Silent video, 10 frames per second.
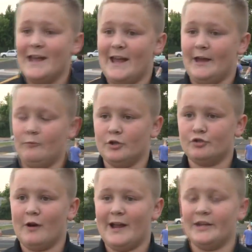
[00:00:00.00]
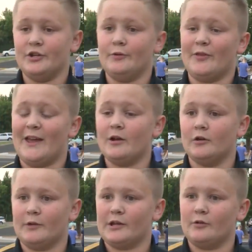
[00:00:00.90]
and we're trying a new thing
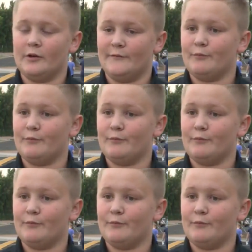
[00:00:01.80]
called restorative